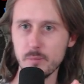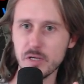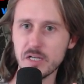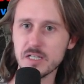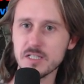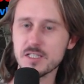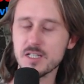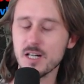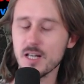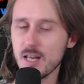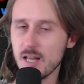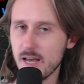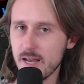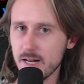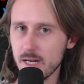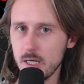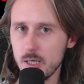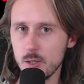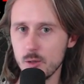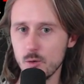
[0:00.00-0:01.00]
because the
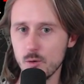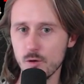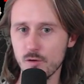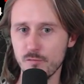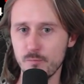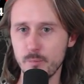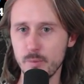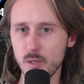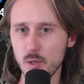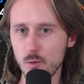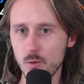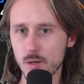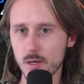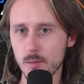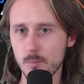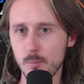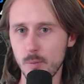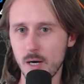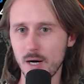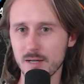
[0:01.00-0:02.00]
likelihood of building
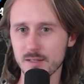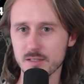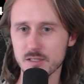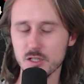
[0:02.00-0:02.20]
a pot